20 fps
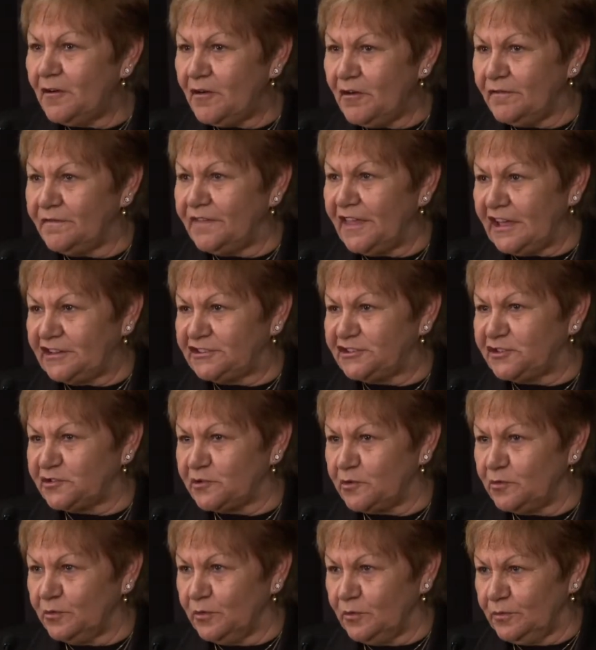of that
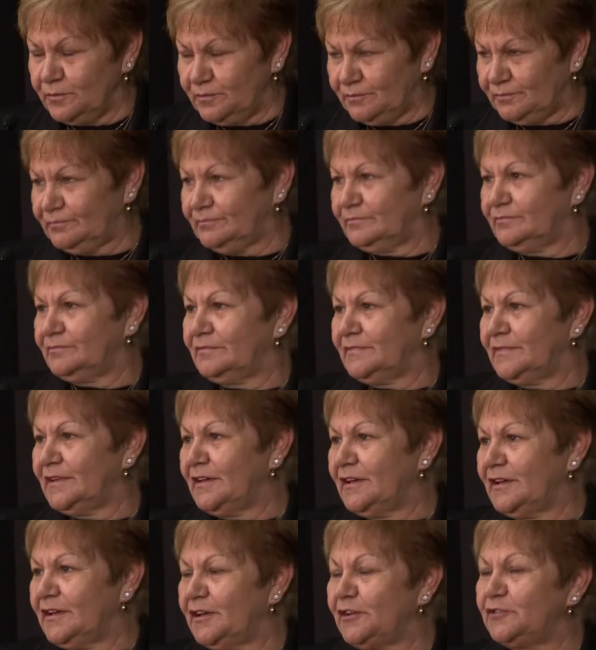school
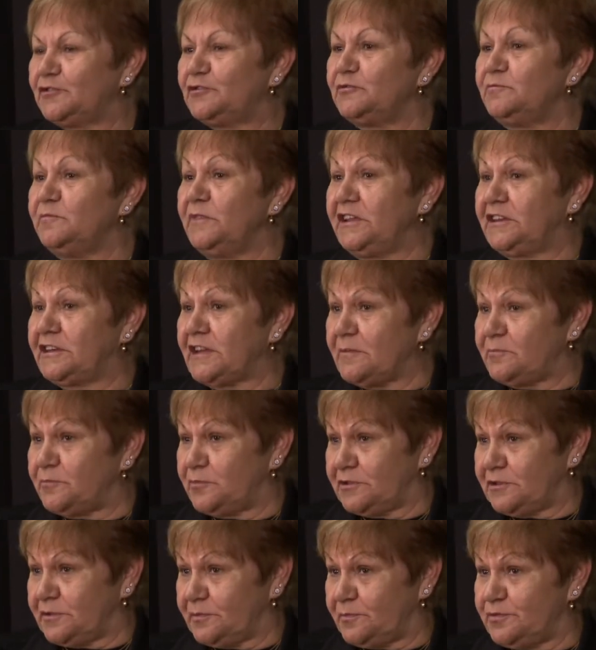to meet
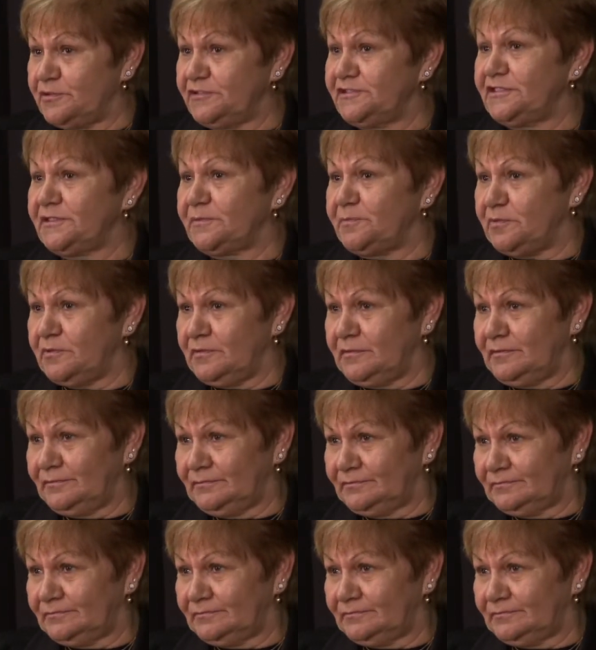up with the principal.